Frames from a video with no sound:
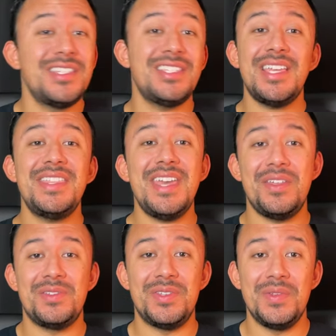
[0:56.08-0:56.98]
Just like the
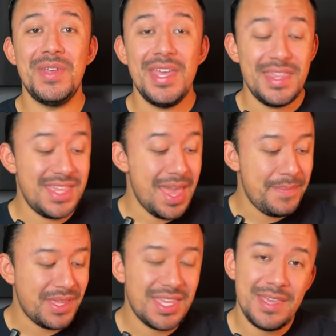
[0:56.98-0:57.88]
other two, the
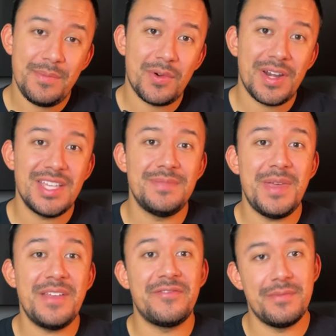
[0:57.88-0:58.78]
Epic Keyboard is
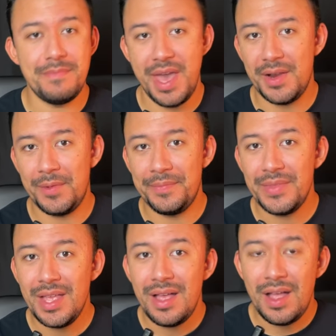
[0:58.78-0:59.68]
made from metal,
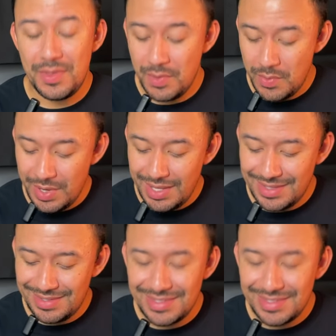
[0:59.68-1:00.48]
although it